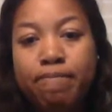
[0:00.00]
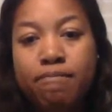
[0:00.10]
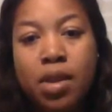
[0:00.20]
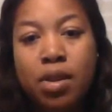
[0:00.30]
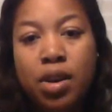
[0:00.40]

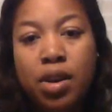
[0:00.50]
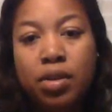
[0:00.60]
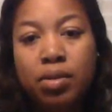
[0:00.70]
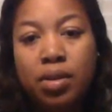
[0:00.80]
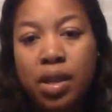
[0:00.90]

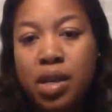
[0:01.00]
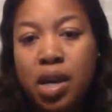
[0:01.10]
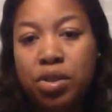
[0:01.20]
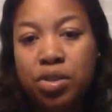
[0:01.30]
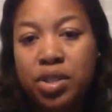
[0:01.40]
the
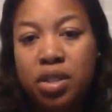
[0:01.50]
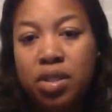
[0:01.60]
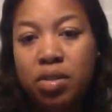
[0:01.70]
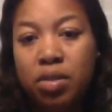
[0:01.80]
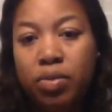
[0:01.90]
doctor
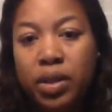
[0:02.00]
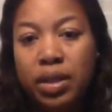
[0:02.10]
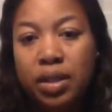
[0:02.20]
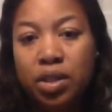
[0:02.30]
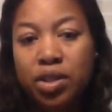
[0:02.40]
didn't really
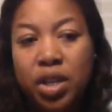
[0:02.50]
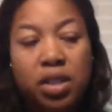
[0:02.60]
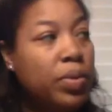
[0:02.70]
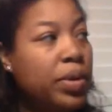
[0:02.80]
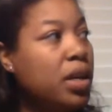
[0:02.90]
suggest
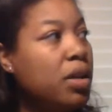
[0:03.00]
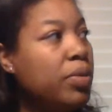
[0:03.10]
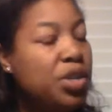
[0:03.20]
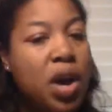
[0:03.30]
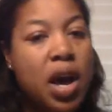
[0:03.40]
we
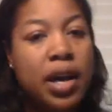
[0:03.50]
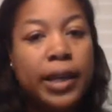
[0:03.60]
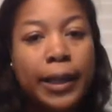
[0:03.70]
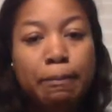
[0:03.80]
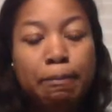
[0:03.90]
try
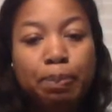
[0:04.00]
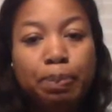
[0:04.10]
again.